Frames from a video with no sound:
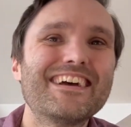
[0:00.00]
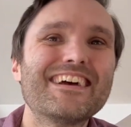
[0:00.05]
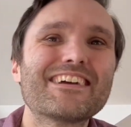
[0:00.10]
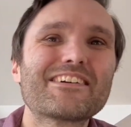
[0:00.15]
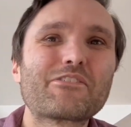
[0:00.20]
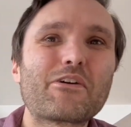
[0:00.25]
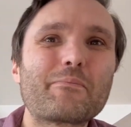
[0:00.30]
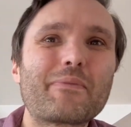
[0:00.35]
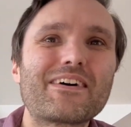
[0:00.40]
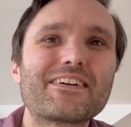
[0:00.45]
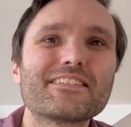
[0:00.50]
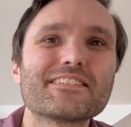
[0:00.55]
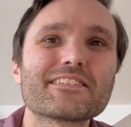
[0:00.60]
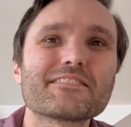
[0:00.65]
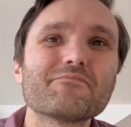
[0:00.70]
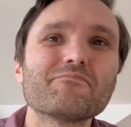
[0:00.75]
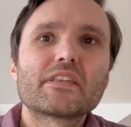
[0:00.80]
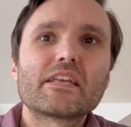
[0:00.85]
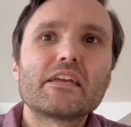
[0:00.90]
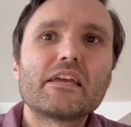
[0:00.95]
great
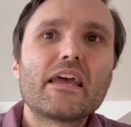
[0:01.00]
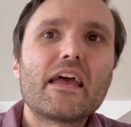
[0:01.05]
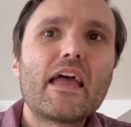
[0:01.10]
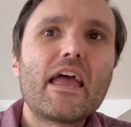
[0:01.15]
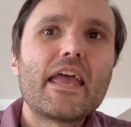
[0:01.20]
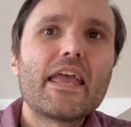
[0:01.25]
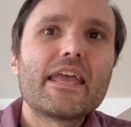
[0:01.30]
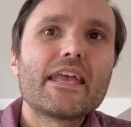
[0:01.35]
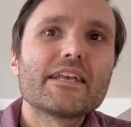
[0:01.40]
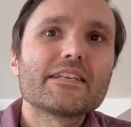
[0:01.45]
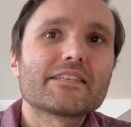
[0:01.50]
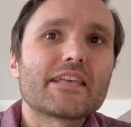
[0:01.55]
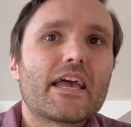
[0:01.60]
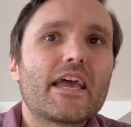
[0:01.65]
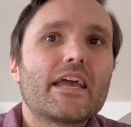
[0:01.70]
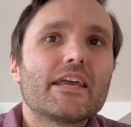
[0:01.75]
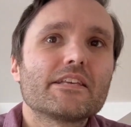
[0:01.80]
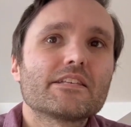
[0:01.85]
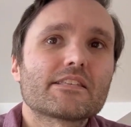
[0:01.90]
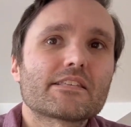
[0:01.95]
minds. There is
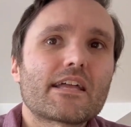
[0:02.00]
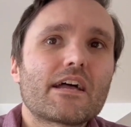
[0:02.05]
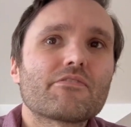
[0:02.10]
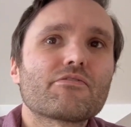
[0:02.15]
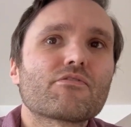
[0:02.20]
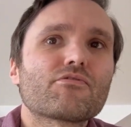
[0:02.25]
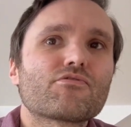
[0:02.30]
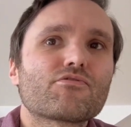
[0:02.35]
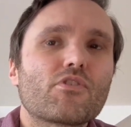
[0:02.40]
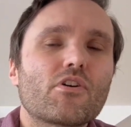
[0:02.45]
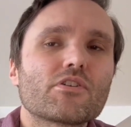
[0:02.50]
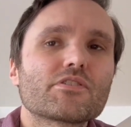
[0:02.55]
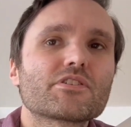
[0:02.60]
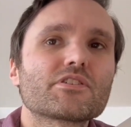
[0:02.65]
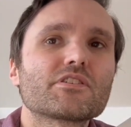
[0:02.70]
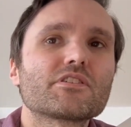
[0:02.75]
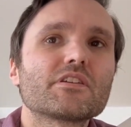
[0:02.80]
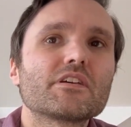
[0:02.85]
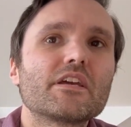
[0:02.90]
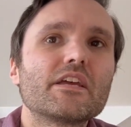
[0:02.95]
a Staff of
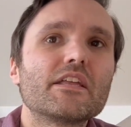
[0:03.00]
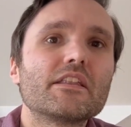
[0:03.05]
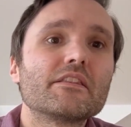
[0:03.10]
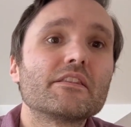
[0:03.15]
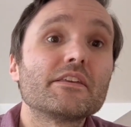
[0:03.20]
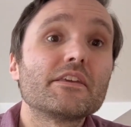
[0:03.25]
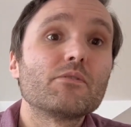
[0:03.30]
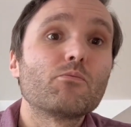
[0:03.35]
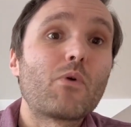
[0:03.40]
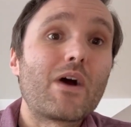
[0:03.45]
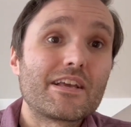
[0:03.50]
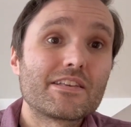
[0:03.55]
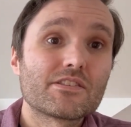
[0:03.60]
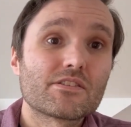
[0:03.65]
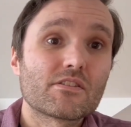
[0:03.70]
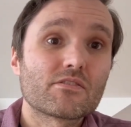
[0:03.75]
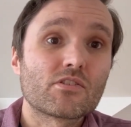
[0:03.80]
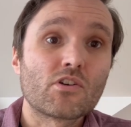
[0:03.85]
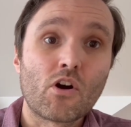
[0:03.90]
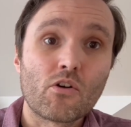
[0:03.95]
Frost in the
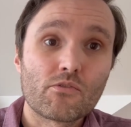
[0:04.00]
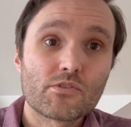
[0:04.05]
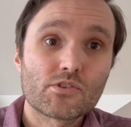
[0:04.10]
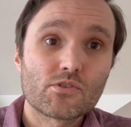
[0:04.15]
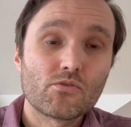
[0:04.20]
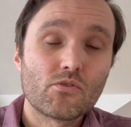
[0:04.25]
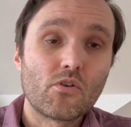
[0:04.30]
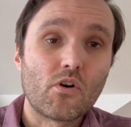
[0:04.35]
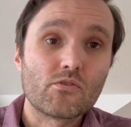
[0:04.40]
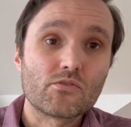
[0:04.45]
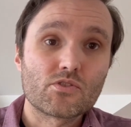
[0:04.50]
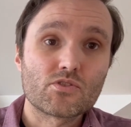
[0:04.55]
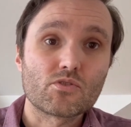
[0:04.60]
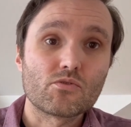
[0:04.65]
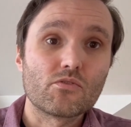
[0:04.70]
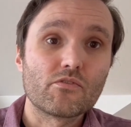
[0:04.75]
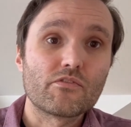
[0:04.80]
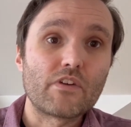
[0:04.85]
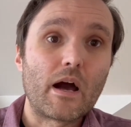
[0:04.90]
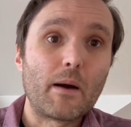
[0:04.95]
western corridor on the
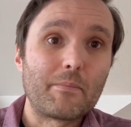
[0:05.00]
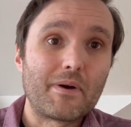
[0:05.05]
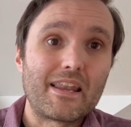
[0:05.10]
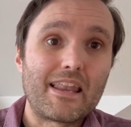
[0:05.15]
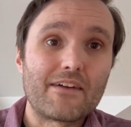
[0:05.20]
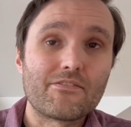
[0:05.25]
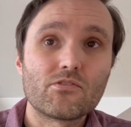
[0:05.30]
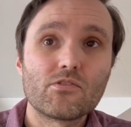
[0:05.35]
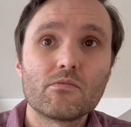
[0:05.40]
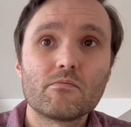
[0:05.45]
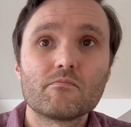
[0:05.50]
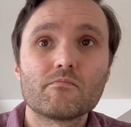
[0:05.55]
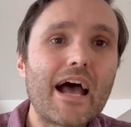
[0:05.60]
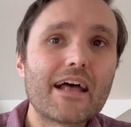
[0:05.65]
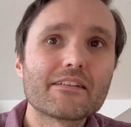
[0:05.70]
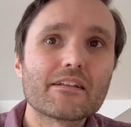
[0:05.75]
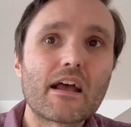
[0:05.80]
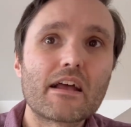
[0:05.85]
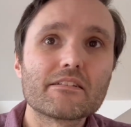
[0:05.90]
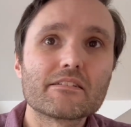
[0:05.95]
sort of upper level,
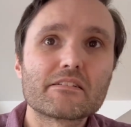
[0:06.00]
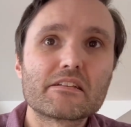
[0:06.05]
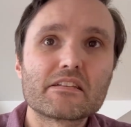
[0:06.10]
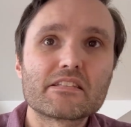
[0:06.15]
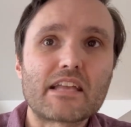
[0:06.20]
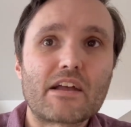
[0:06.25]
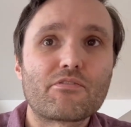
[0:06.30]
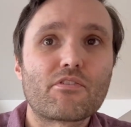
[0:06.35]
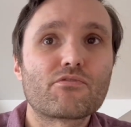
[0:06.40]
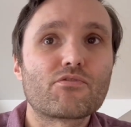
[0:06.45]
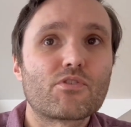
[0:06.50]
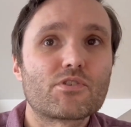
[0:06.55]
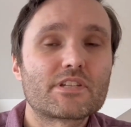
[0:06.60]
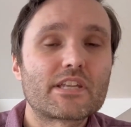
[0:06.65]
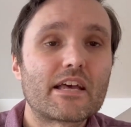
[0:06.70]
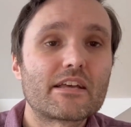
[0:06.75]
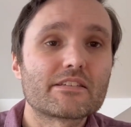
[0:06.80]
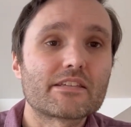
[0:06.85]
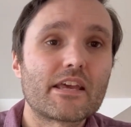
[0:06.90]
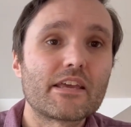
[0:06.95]
and the Staff of
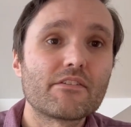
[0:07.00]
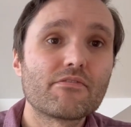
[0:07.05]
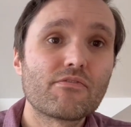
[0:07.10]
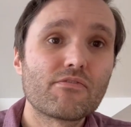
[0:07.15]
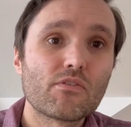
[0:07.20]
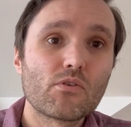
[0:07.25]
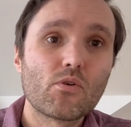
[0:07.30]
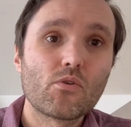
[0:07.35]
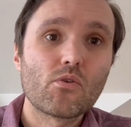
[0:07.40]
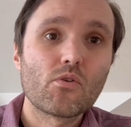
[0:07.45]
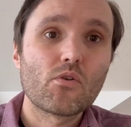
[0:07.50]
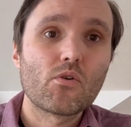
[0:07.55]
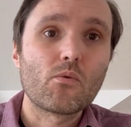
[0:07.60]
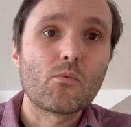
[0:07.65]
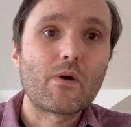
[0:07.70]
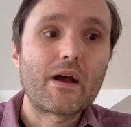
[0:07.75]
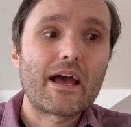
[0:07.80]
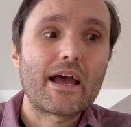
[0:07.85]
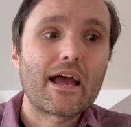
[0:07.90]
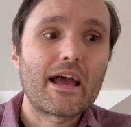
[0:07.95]
Frost has a floor
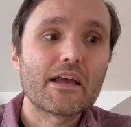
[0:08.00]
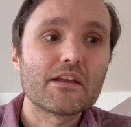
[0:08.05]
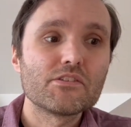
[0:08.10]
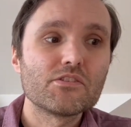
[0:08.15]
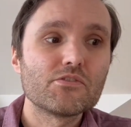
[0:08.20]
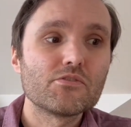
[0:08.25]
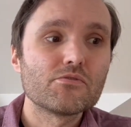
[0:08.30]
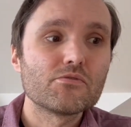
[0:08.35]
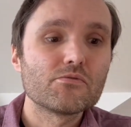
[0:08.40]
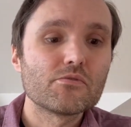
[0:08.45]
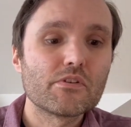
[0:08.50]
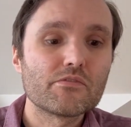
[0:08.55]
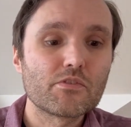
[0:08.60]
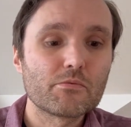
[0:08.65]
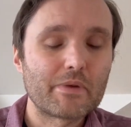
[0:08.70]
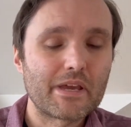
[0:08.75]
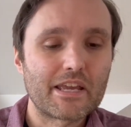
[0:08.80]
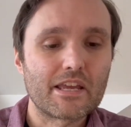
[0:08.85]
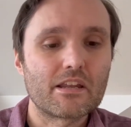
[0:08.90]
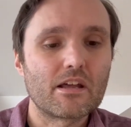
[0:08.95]
where if
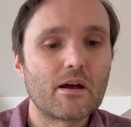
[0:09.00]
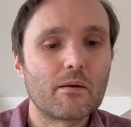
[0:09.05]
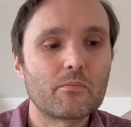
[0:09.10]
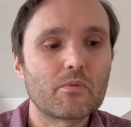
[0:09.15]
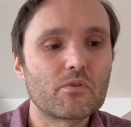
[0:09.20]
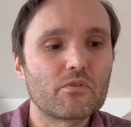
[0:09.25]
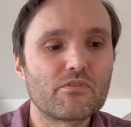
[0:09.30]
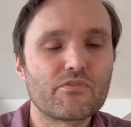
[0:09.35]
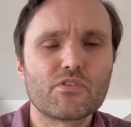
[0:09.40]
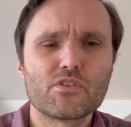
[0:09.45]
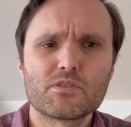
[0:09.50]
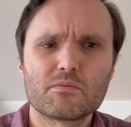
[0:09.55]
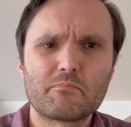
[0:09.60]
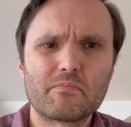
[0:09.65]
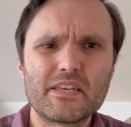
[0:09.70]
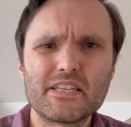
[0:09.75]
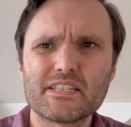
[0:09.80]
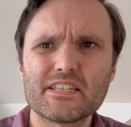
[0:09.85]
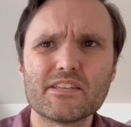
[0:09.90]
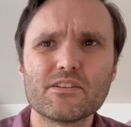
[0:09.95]
you pick it up, or the first
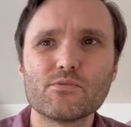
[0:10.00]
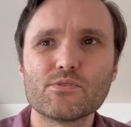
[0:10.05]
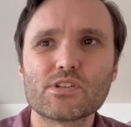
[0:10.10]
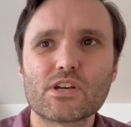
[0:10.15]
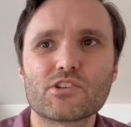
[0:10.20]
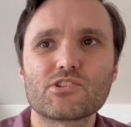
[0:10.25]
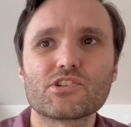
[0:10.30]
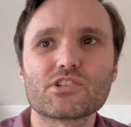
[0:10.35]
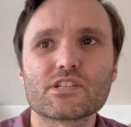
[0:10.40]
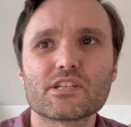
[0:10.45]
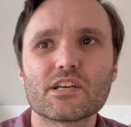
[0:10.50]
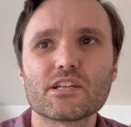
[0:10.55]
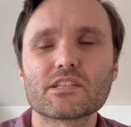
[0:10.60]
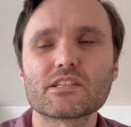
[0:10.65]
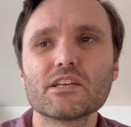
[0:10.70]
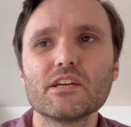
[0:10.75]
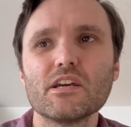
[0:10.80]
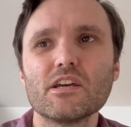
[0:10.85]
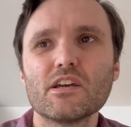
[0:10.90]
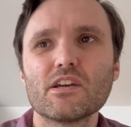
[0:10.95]
PC who touches
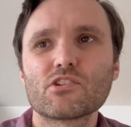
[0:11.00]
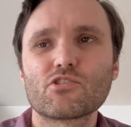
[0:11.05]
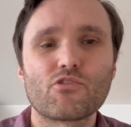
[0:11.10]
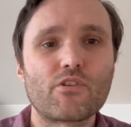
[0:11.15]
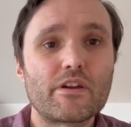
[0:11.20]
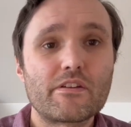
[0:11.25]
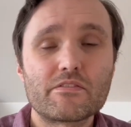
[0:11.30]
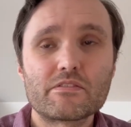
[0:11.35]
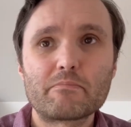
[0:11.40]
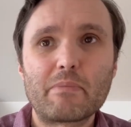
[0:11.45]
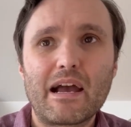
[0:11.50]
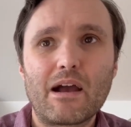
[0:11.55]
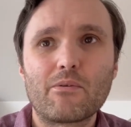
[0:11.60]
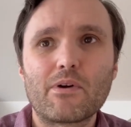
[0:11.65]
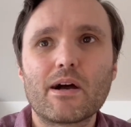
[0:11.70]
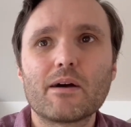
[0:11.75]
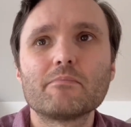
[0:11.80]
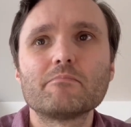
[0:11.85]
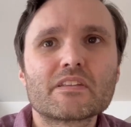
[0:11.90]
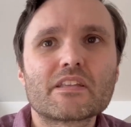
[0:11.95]
it craves
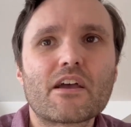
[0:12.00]
power.